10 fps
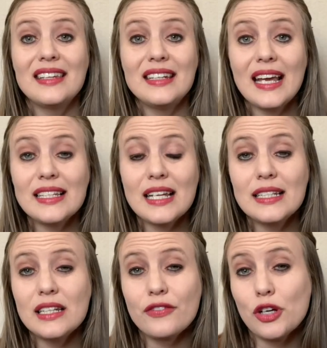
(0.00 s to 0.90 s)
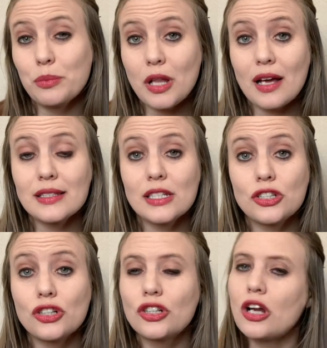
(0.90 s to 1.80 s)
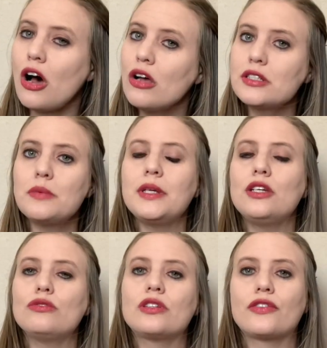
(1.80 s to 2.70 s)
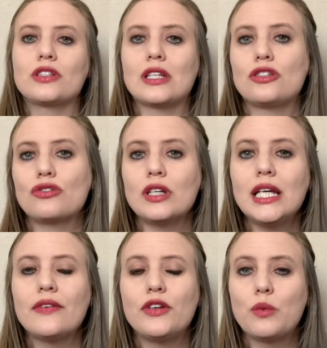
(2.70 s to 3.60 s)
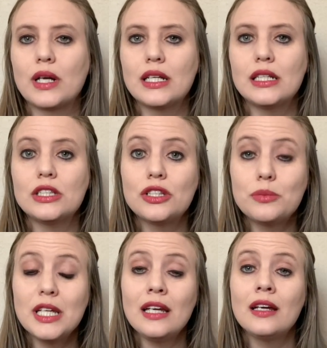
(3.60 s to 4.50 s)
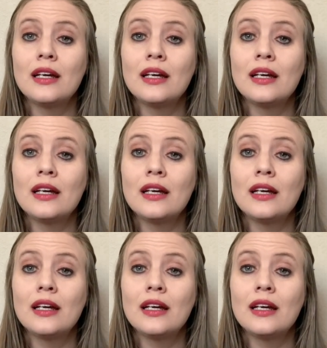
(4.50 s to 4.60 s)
The next idea for a block center could also be used for sensory if you wanted it to be,